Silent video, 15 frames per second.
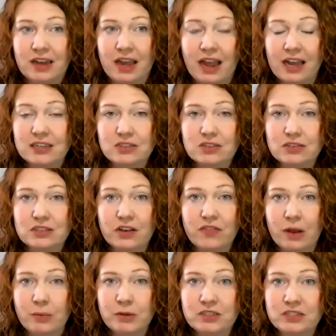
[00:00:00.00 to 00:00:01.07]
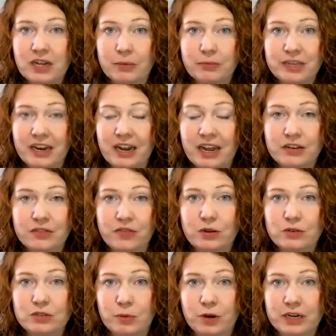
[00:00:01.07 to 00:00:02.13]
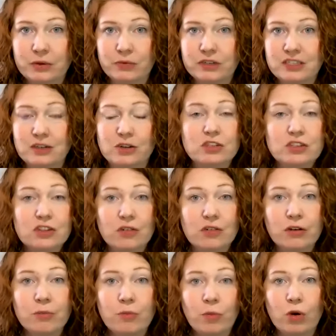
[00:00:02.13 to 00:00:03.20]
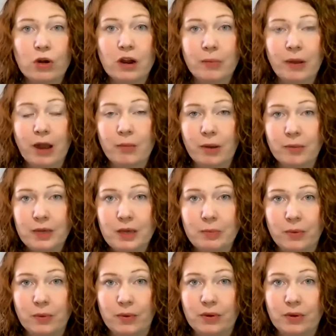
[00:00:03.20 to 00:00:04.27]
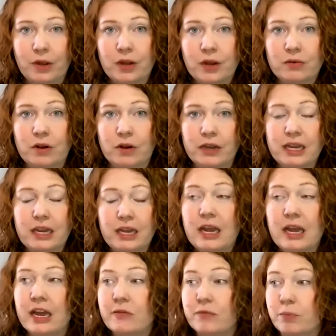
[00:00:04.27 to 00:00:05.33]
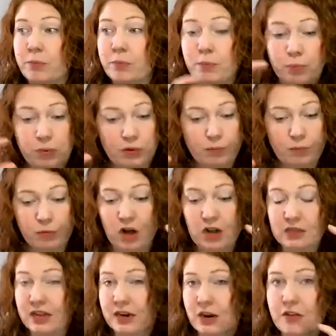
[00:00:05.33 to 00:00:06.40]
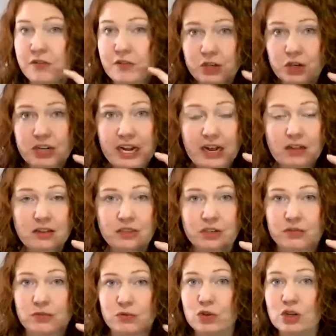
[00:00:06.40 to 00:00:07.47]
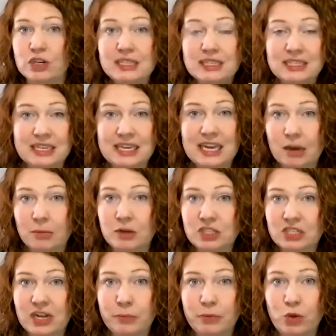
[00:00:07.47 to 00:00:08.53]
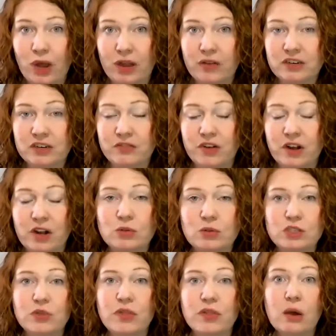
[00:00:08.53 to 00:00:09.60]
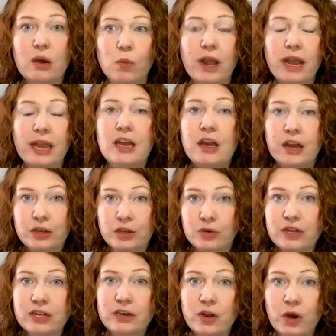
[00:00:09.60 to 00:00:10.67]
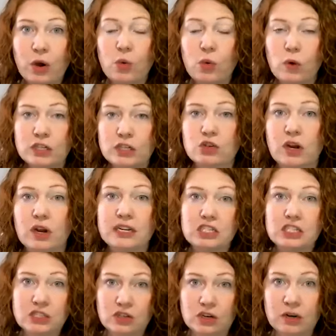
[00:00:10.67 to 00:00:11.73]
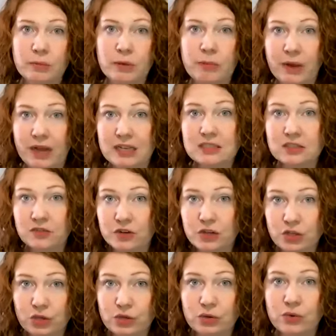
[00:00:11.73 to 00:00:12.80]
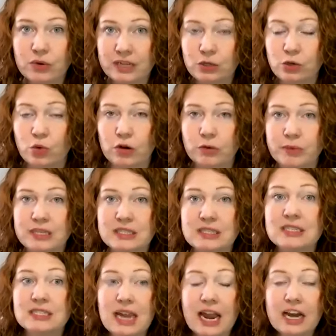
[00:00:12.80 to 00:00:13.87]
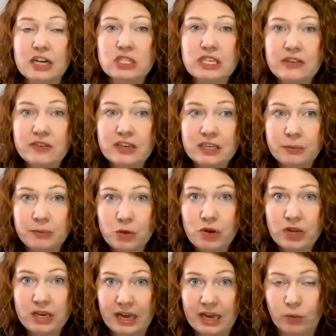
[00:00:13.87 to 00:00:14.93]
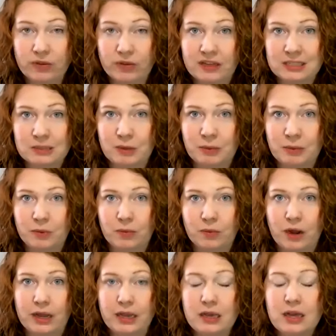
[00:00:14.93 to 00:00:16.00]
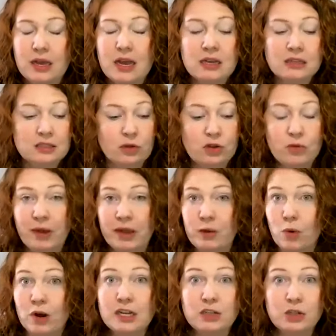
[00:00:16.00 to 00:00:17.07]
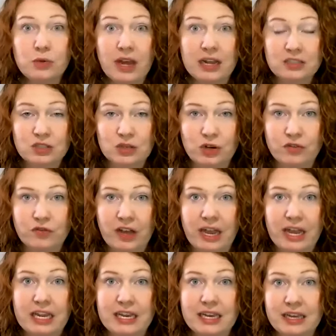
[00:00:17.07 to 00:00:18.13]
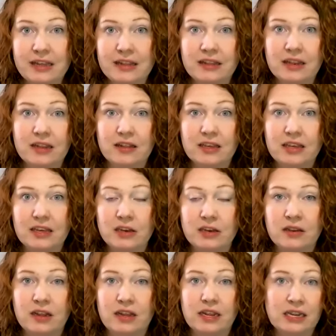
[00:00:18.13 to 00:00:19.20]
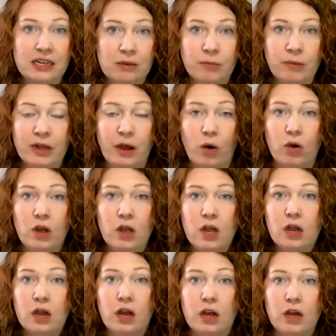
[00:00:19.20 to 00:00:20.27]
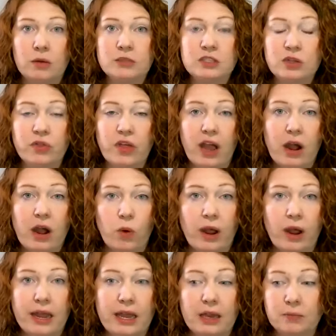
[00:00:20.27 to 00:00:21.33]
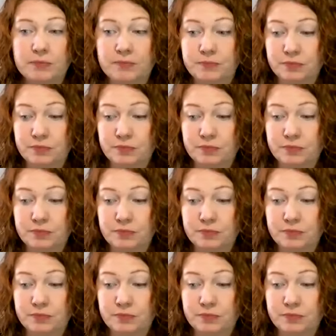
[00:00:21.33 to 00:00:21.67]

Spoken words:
Ask yourself, how much time can I devote to market research to learn more about my people, right? And block that off on your calendar. Look and see how much time you have to devote so that way you can know what strategies are going to be best for you in your business to actually even communicate with these people, right? So you may want to do that survey in an email, so that way